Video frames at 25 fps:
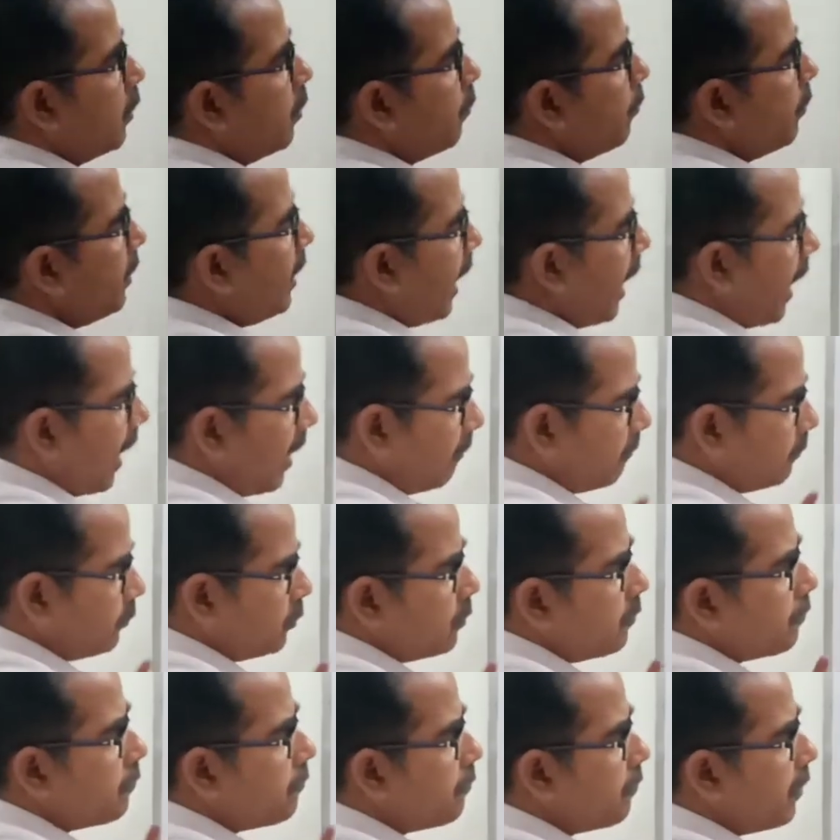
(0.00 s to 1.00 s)
We have to
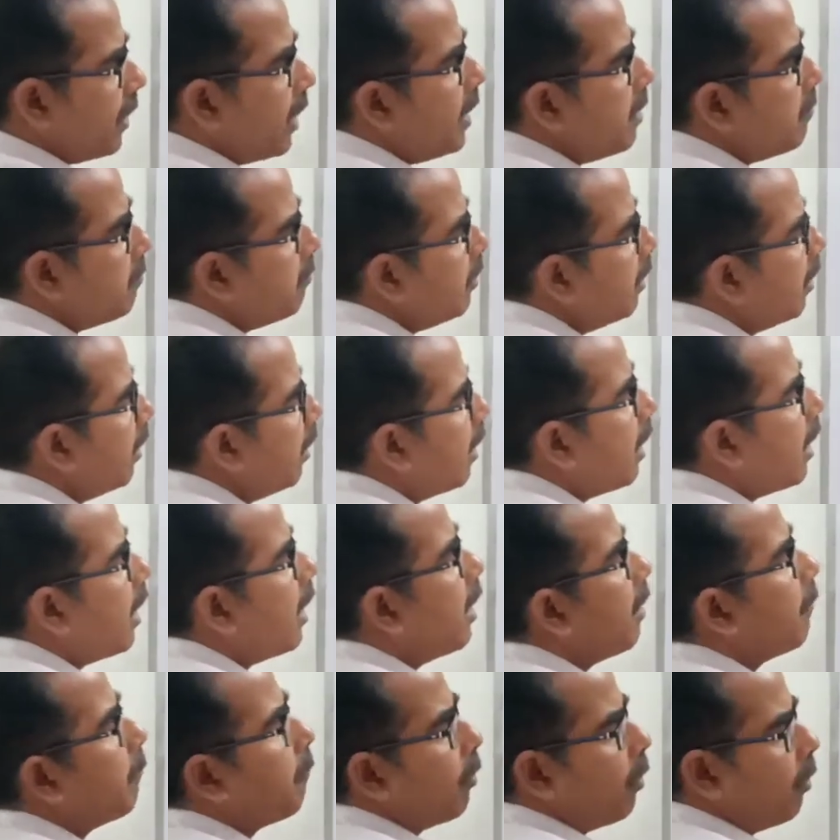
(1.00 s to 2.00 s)
frame a
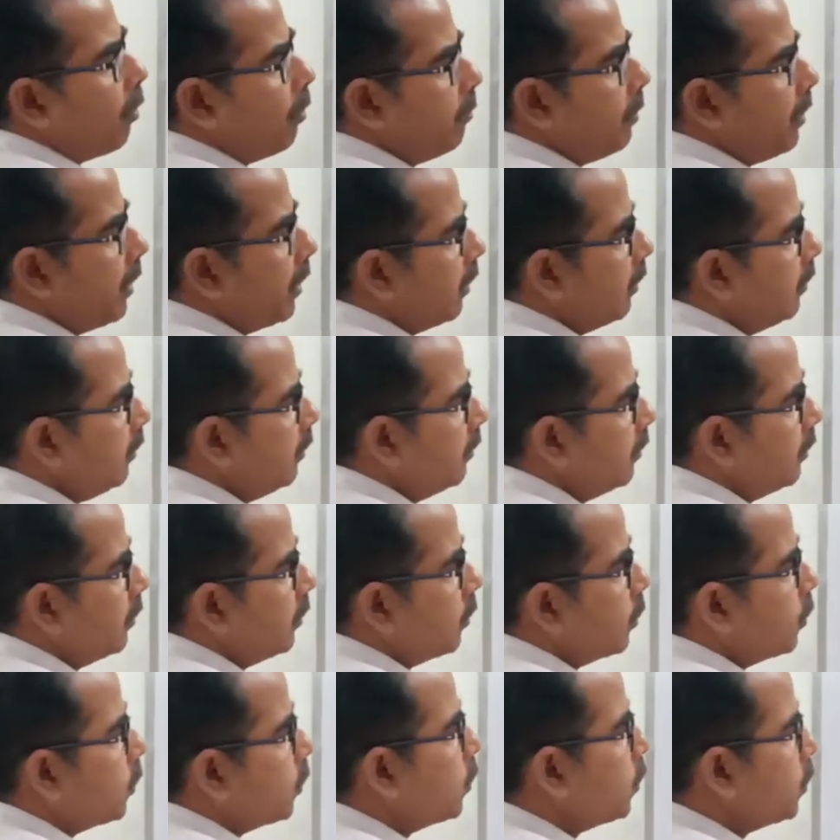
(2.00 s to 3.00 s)
polynomial
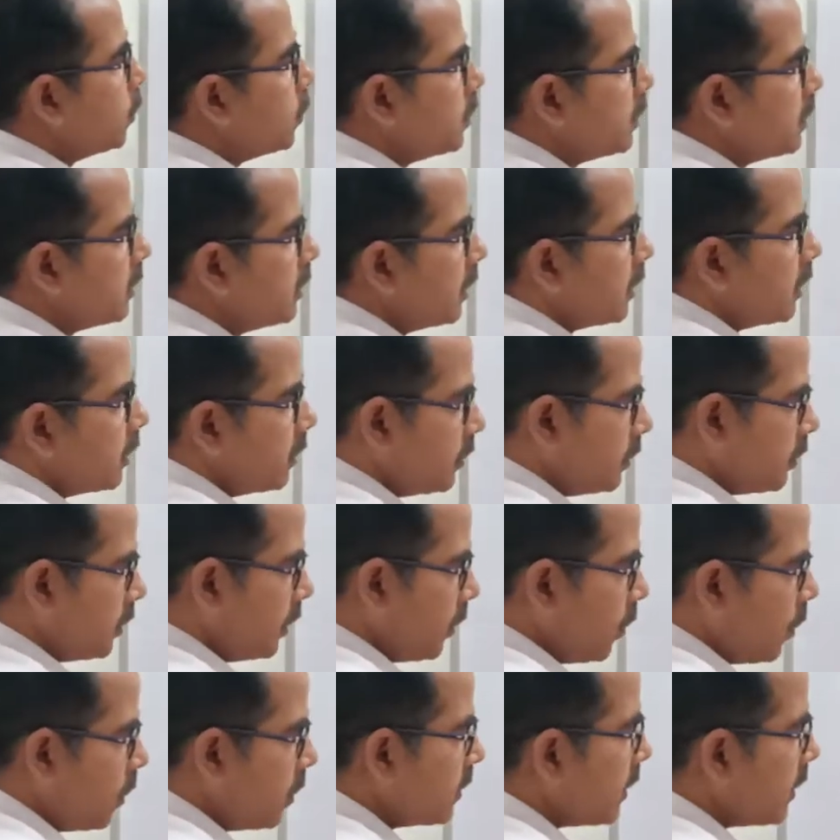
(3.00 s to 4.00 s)
whose zeros